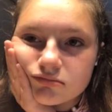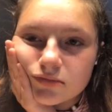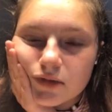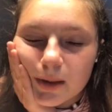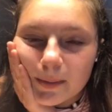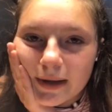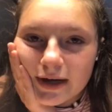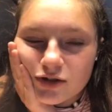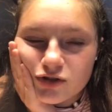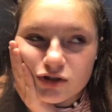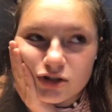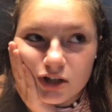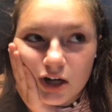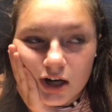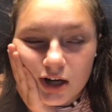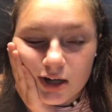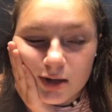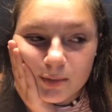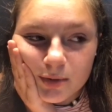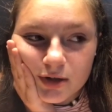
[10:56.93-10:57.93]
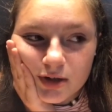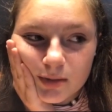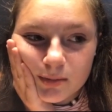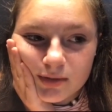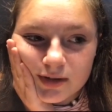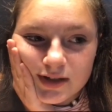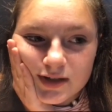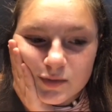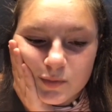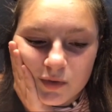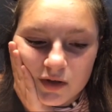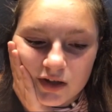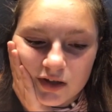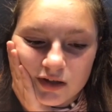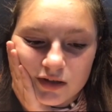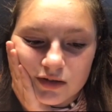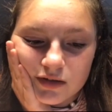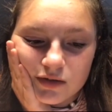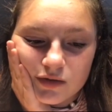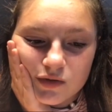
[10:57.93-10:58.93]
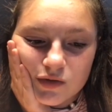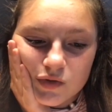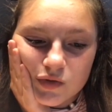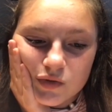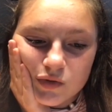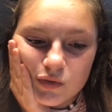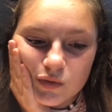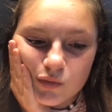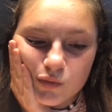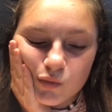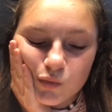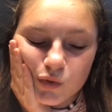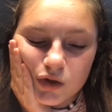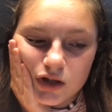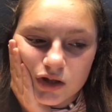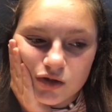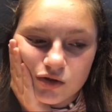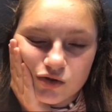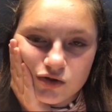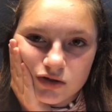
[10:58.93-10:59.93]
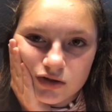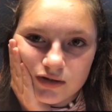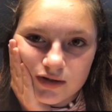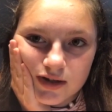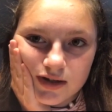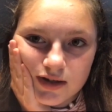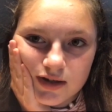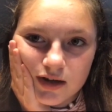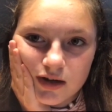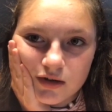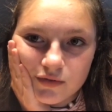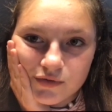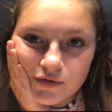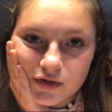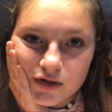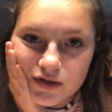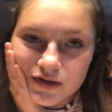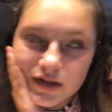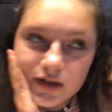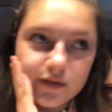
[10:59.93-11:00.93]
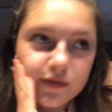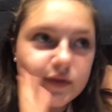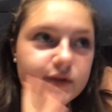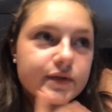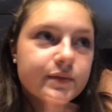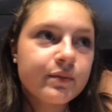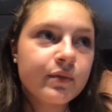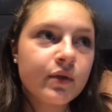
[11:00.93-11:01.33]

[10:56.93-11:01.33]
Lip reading: I'm actually not going to put it on plates because we usually like to get our food ourselves.